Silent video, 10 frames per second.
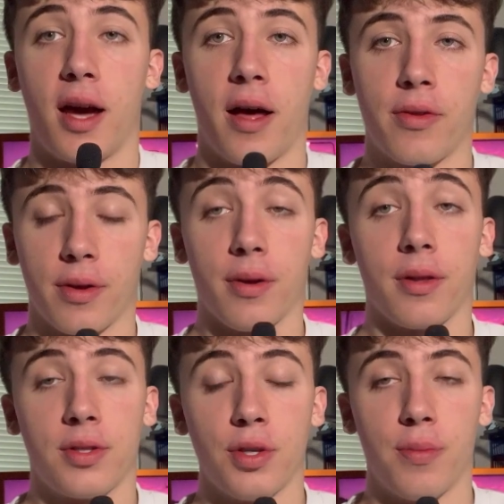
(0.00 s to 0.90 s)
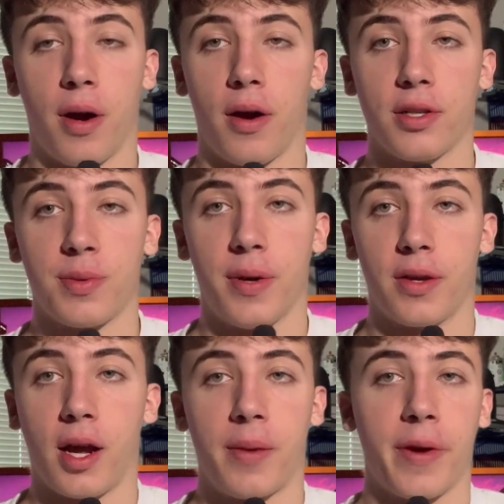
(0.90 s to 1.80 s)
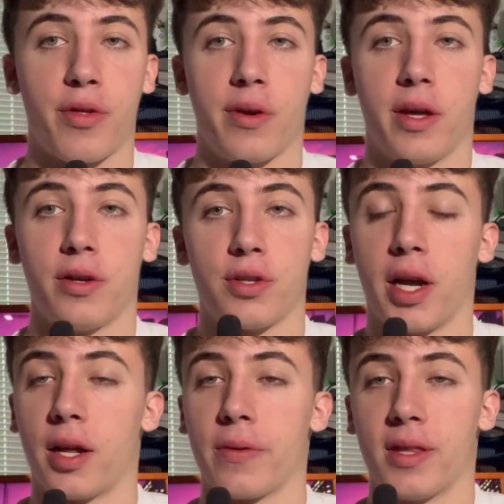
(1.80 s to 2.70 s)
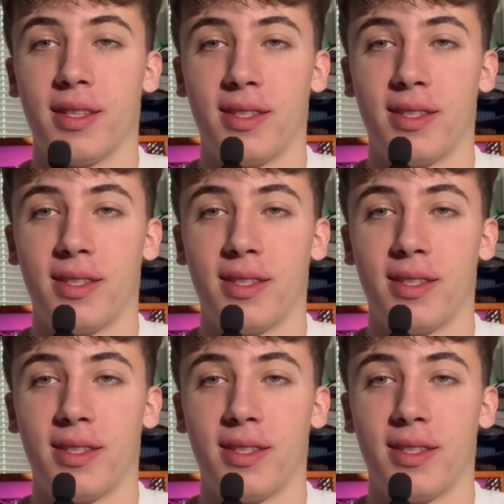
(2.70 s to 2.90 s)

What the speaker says: the other 2 parts, but you got to make sure that you're training with